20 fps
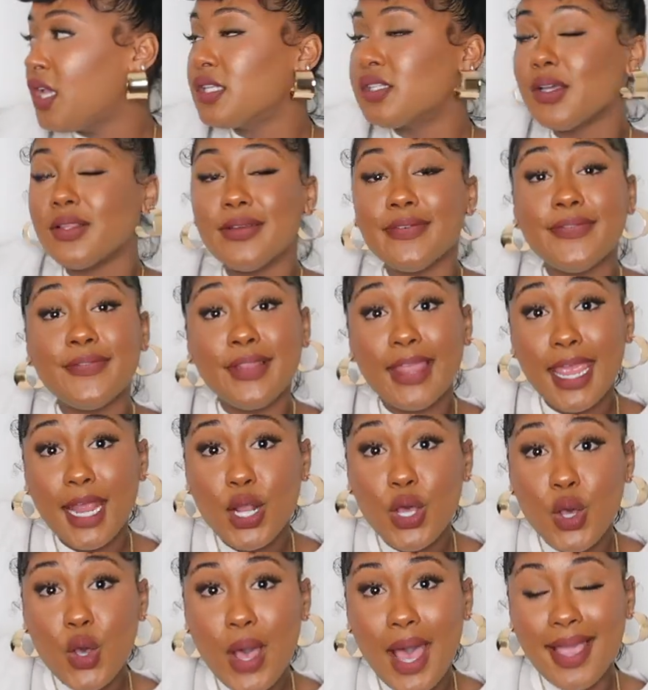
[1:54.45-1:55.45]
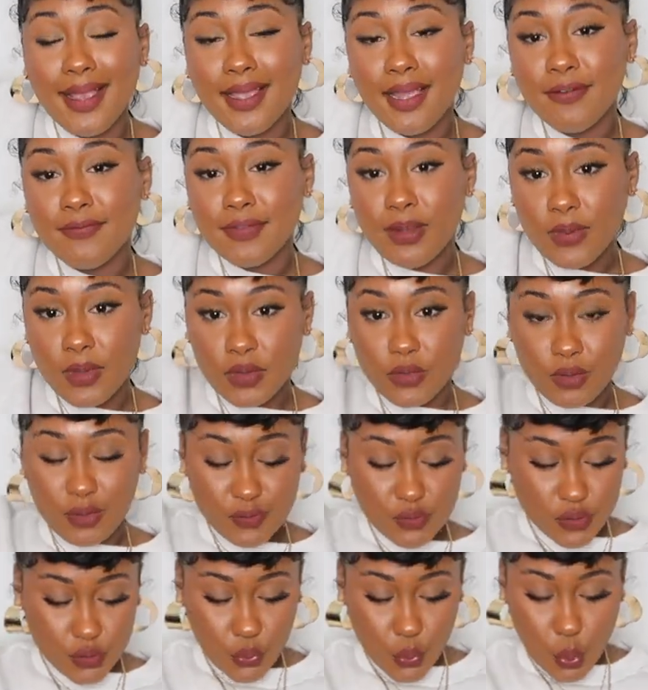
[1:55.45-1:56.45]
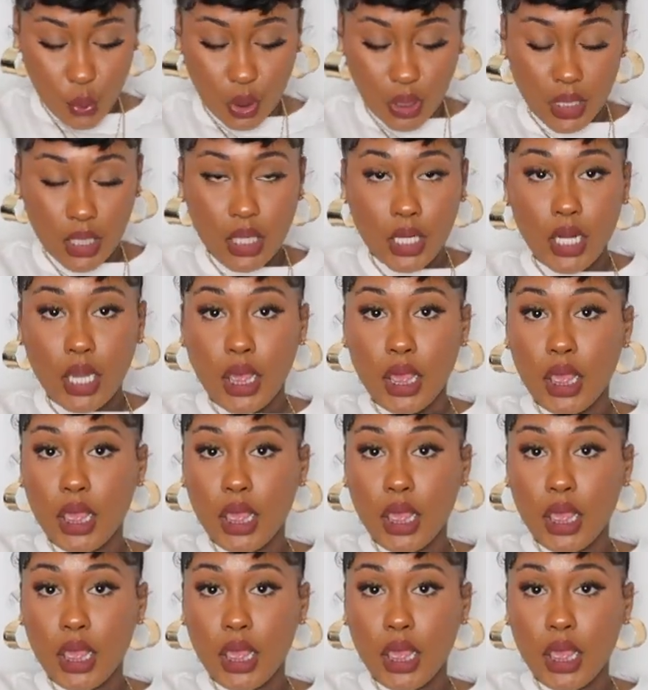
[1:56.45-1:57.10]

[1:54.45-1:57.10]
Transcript: So the flannel I got from the thrift store.